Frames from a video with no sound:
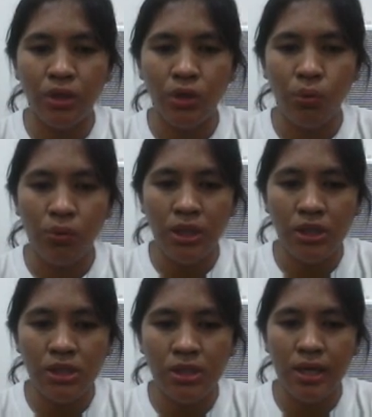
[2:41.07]

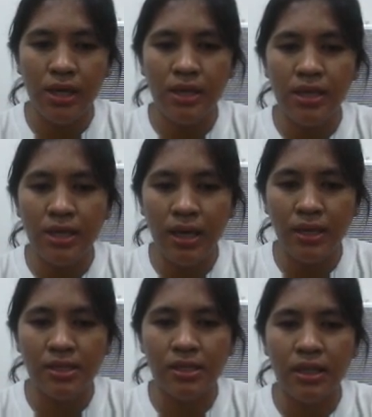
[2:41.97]
which
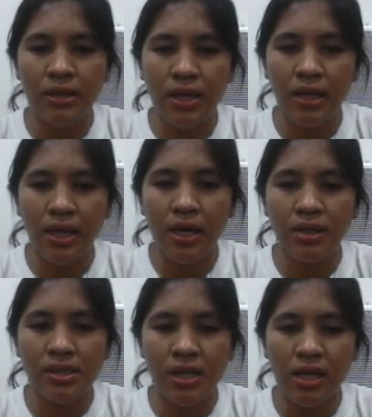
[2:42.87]
indicates that they
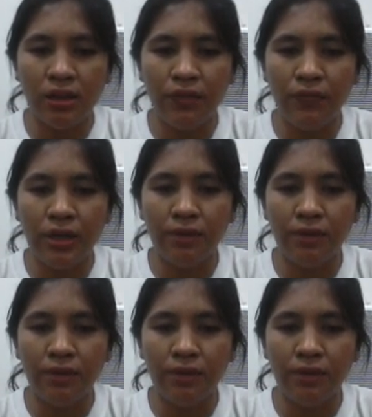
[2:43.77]
lack scientific